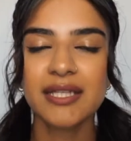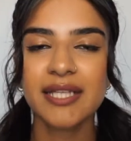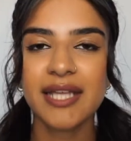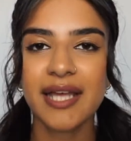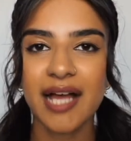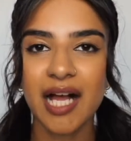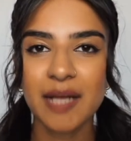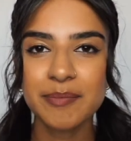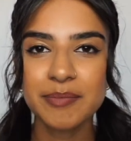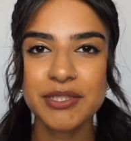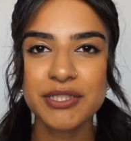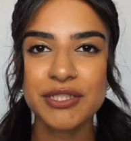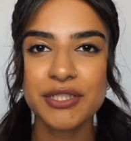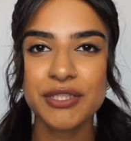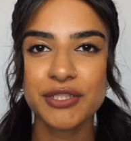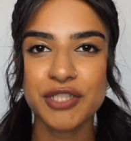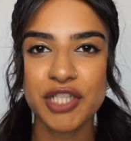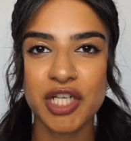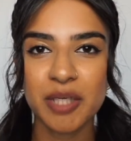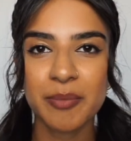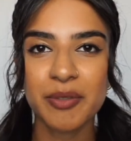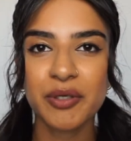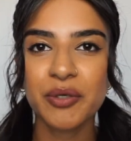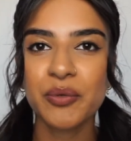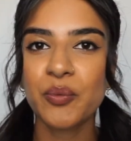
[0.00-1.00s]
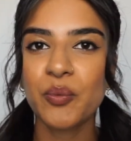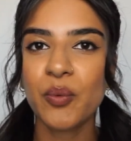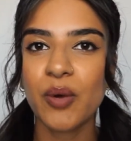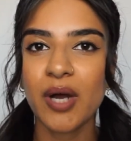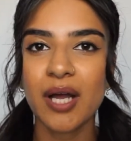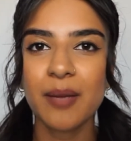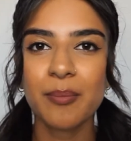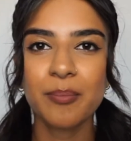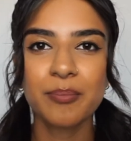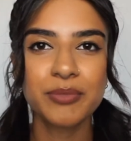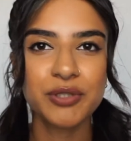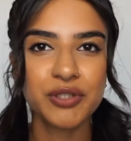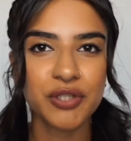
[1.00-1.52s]
helped us determine
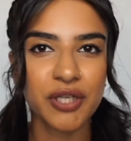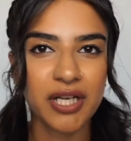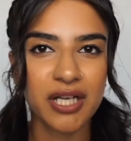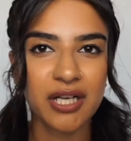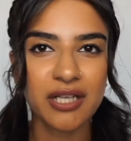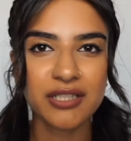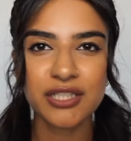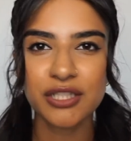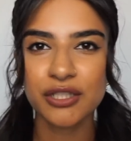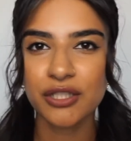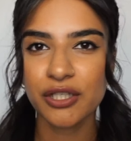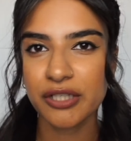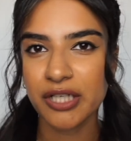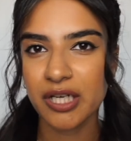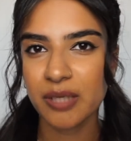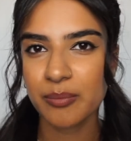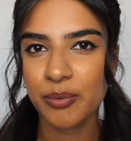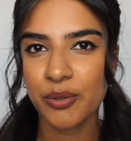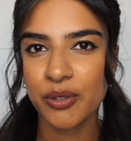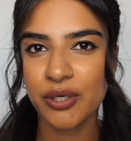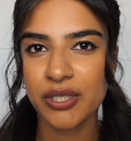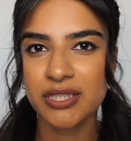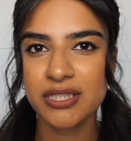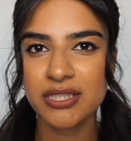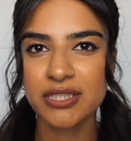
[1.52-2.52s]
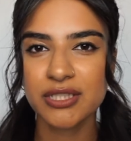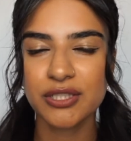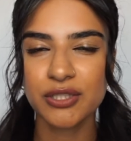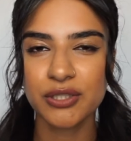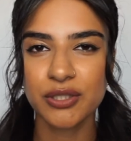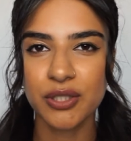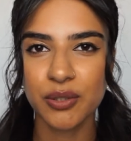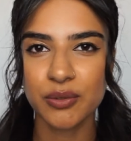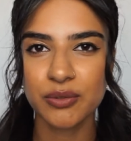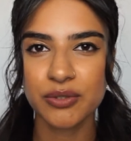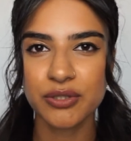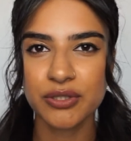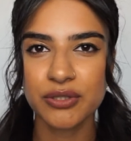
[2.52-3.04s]
what trails and lookout points to
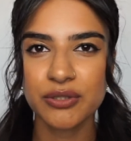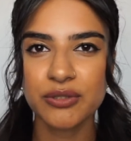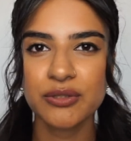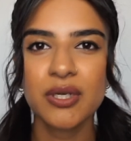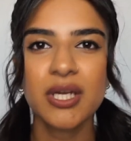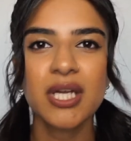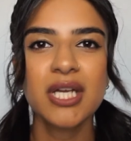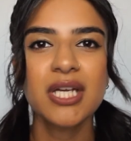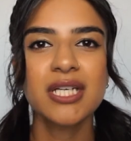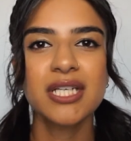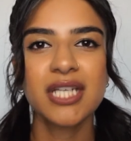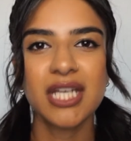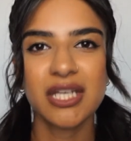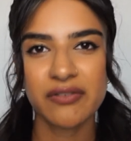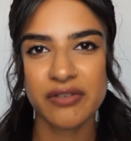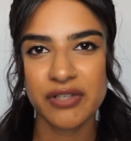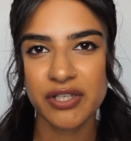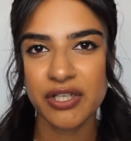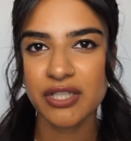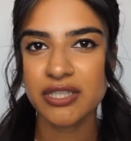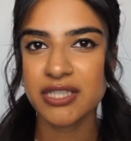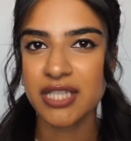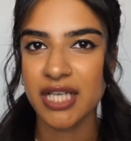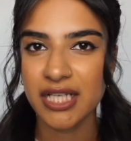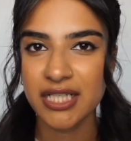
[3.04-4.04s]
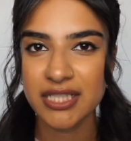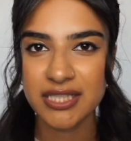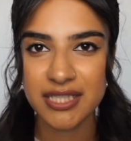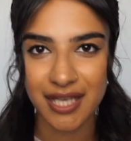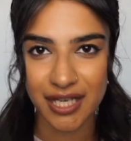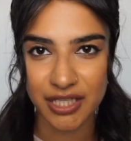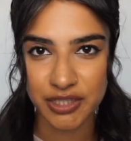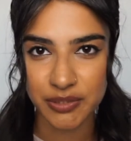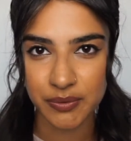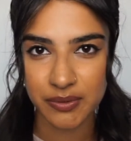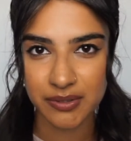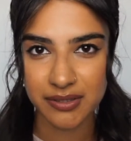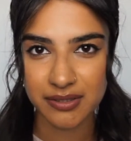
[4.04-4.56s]
go to given our tight
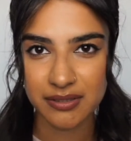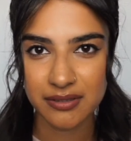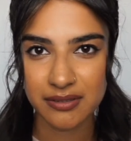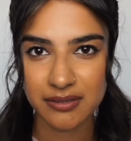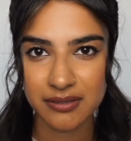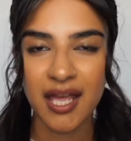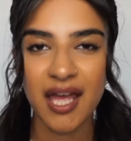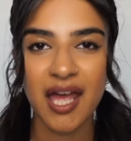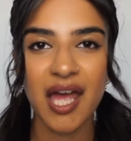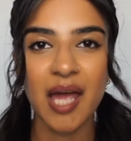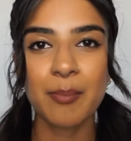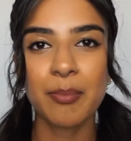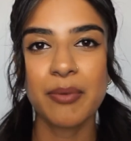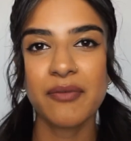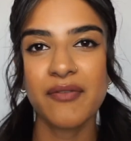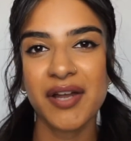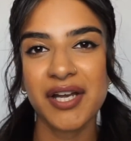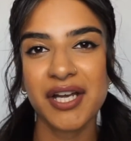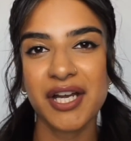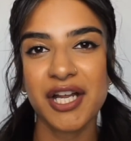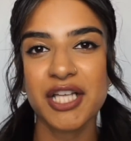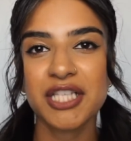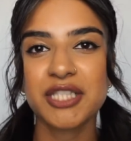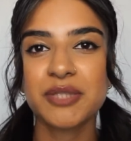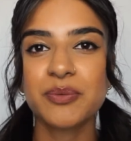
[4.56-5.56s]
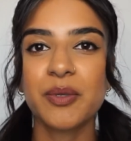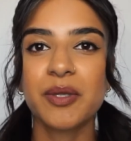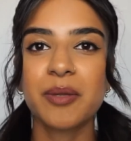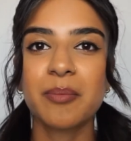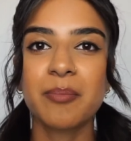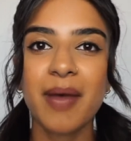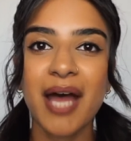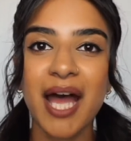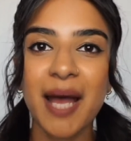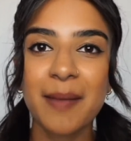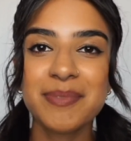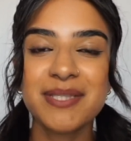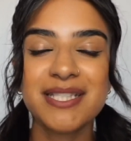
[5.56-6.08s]
schedule, and provided us with
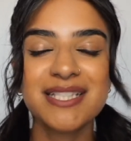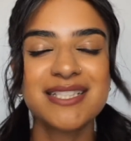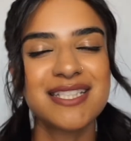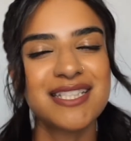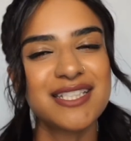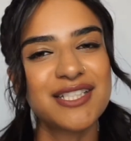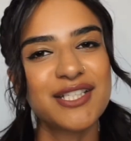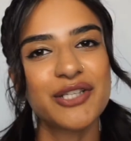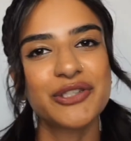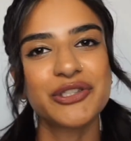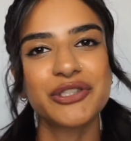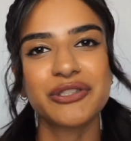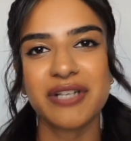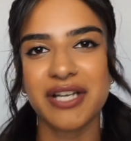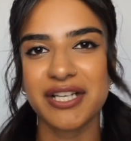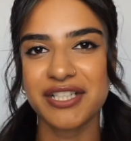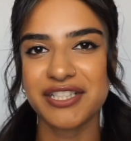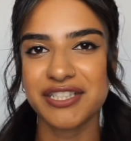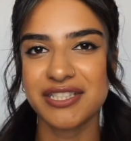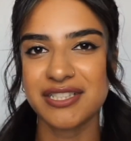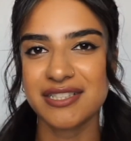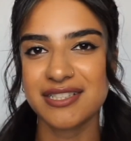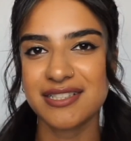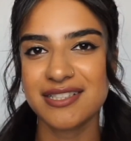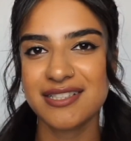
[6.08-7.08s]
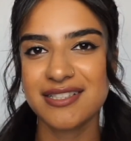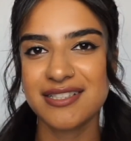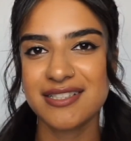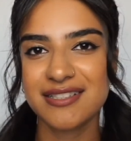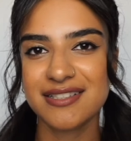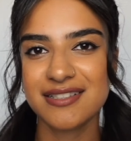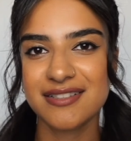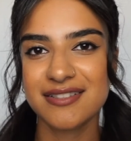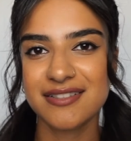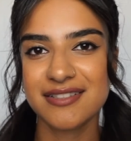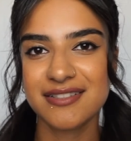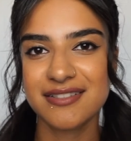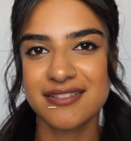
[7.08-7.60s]
maps and detailed directions.
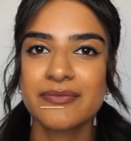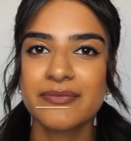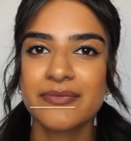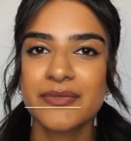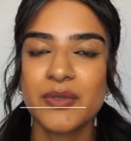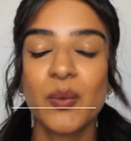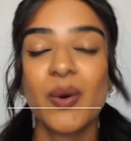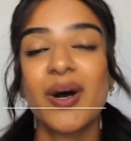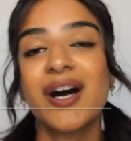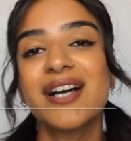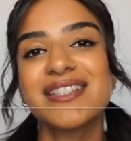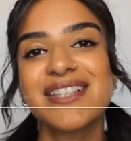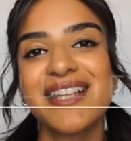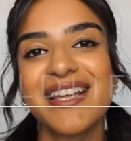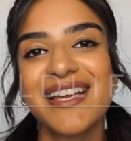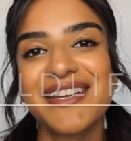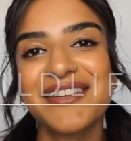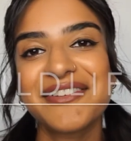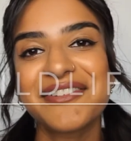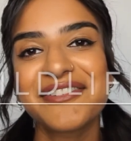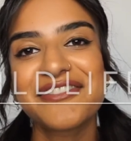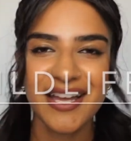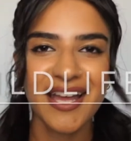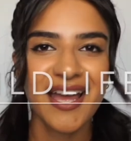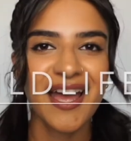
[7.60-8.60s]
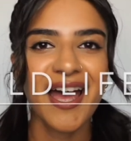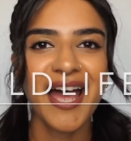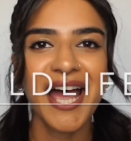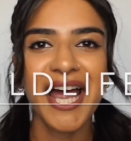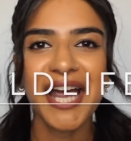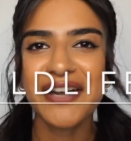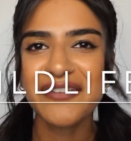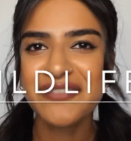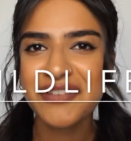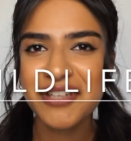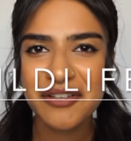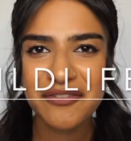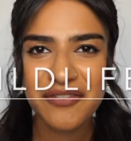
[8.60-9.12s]
Wildlife.
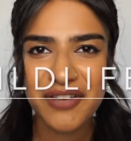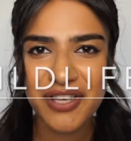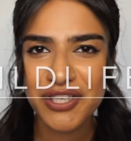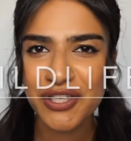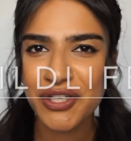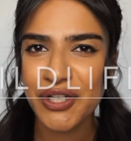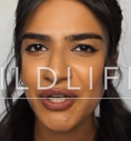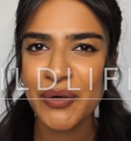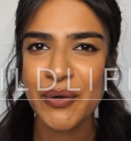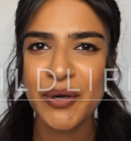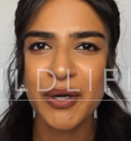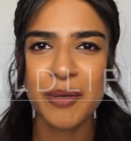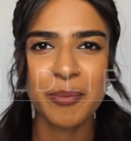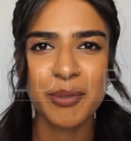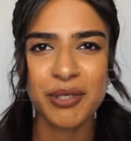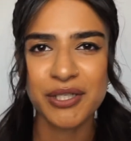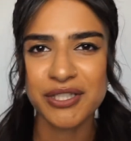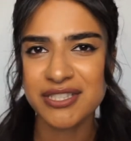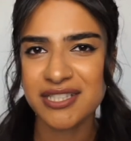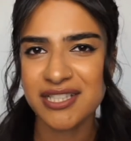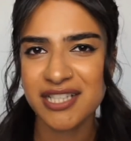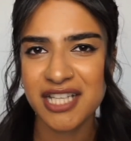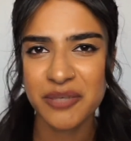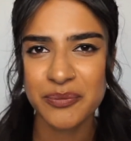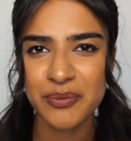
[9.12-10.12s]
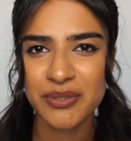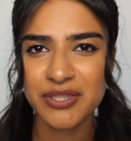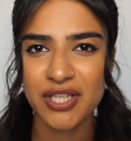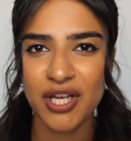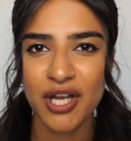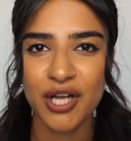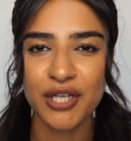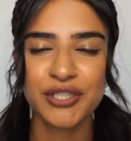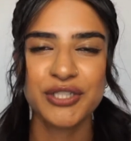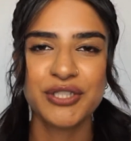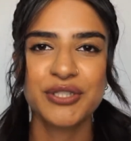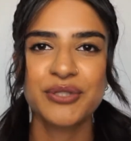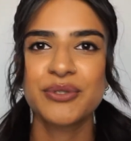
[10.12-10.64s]
Every video or person that we
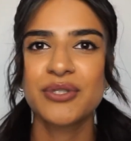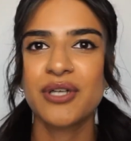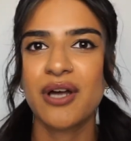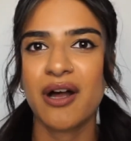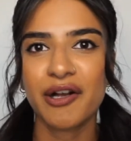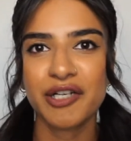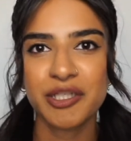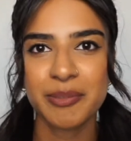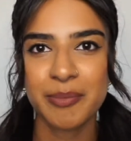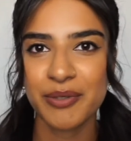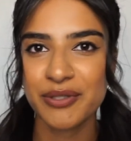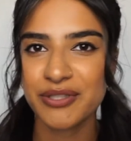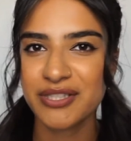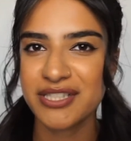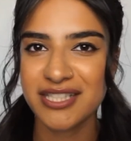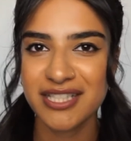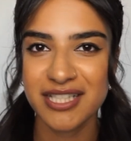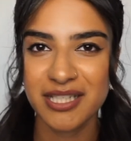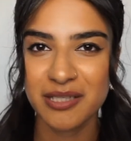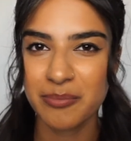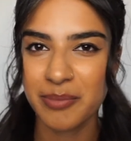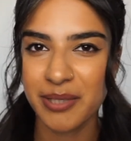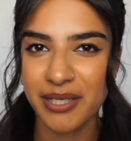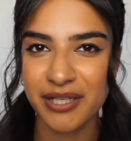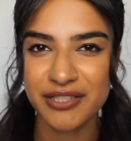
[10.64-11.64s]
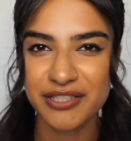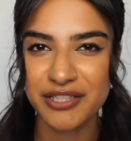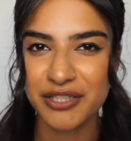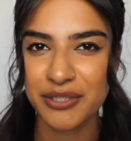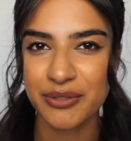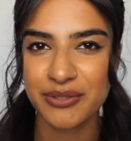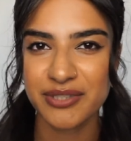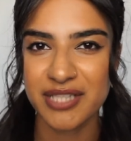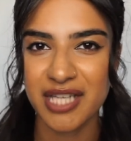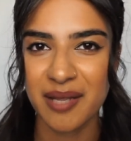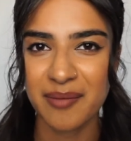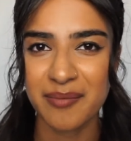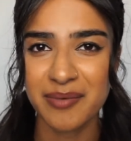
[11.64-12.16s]
talked to talked about seeing bears in
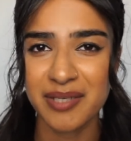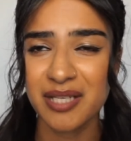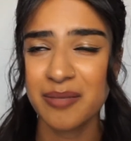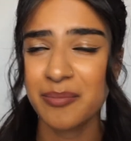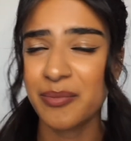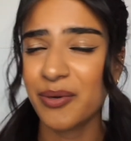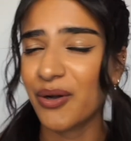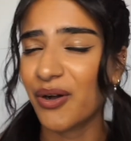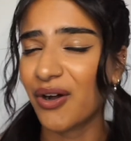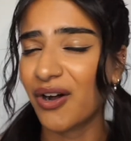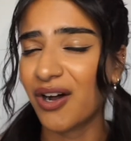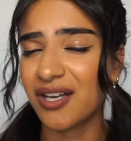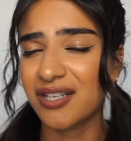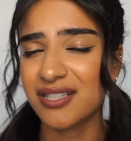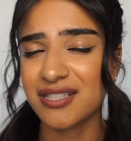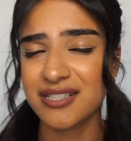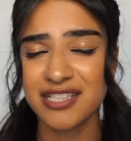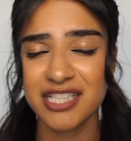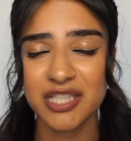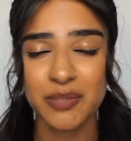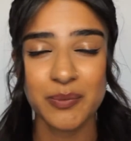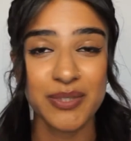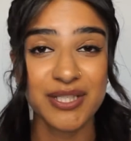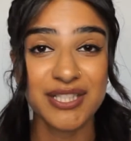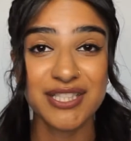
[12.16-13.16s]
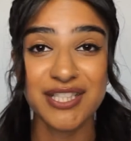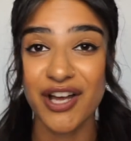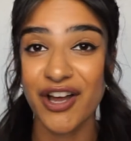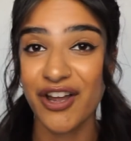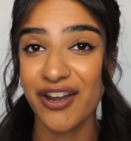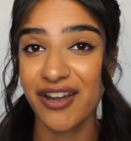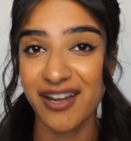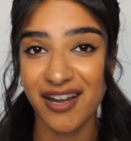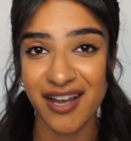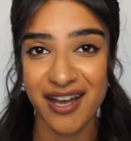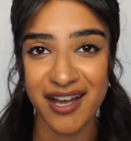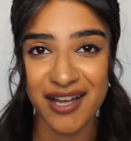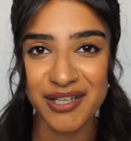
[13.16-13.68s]
Yosemite, but honestly we saw
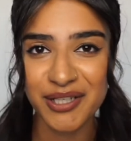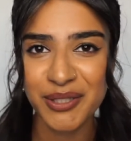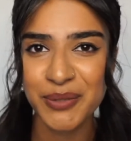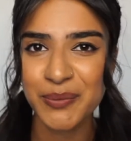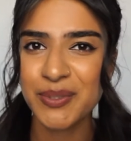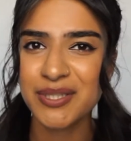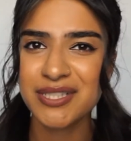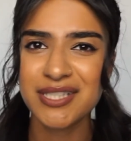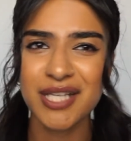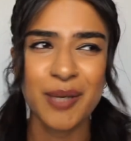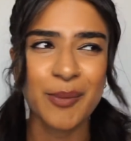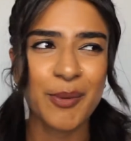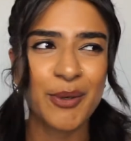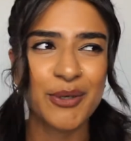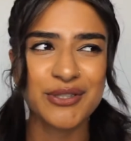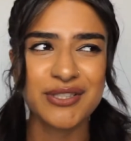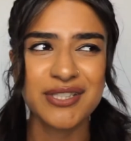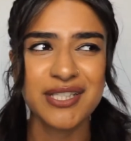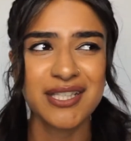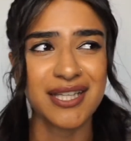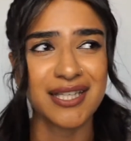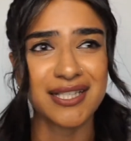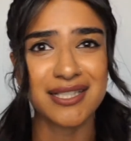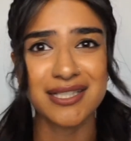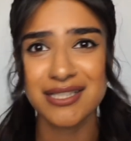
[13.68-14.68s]
none. We saw mostly like